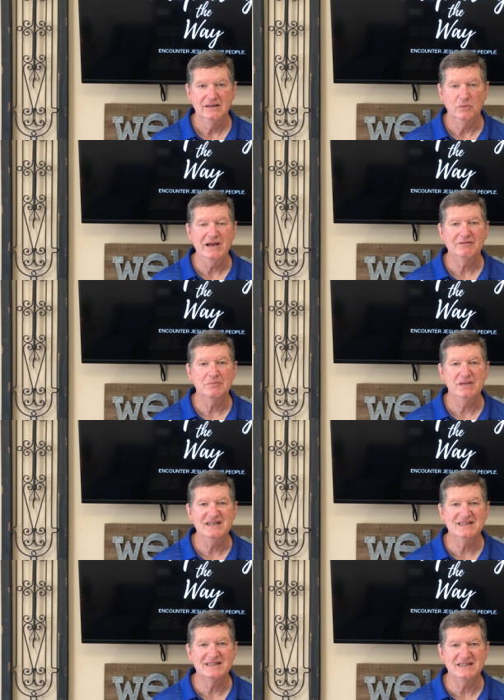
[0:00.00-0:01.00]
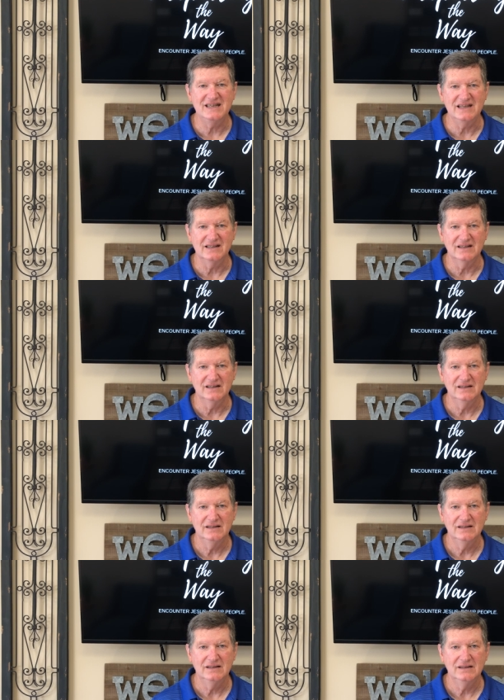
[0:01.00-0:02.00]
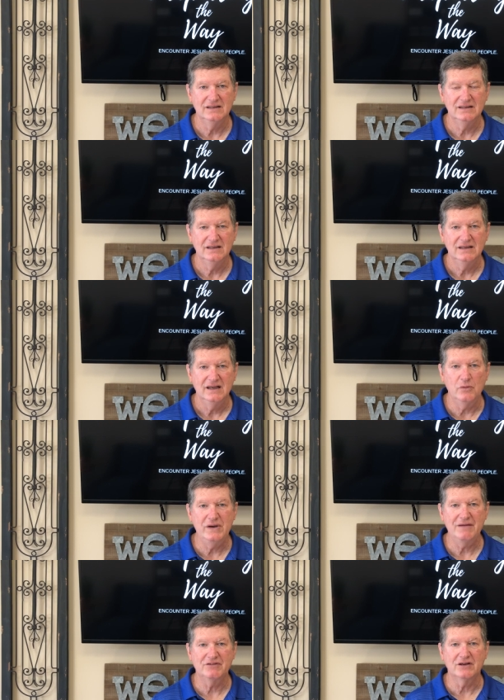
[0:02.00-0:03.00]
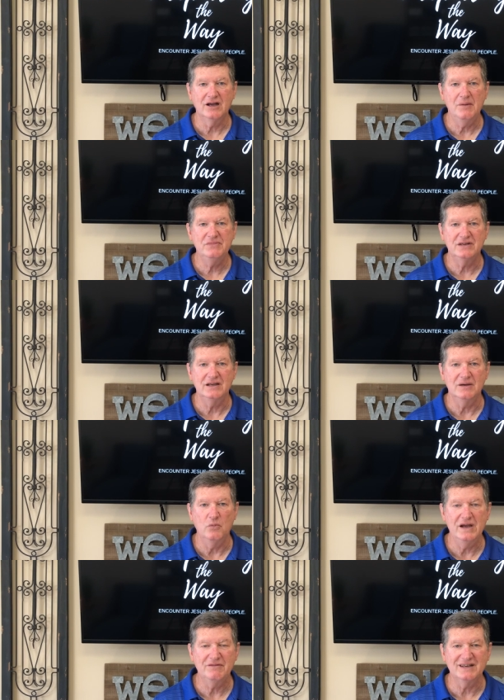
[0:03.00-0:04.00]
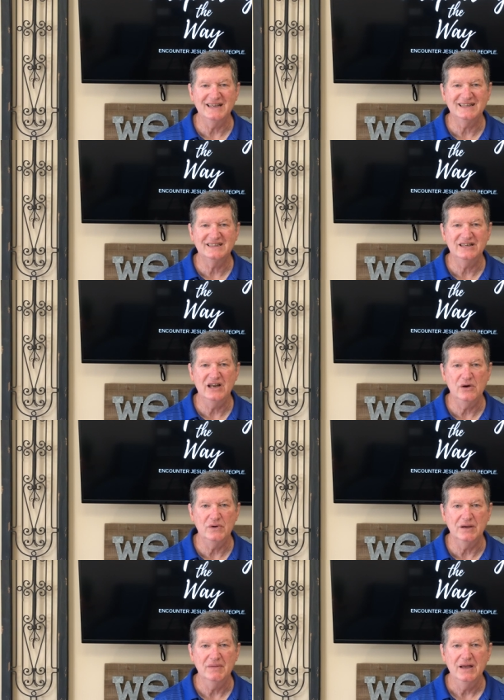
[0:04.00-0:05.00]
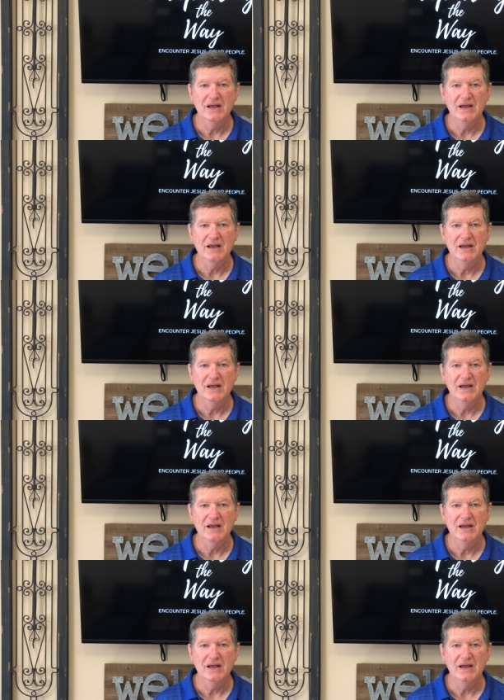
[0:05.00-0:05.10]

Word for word: We have to be still. And we have to come to Him. We have to get to know Him.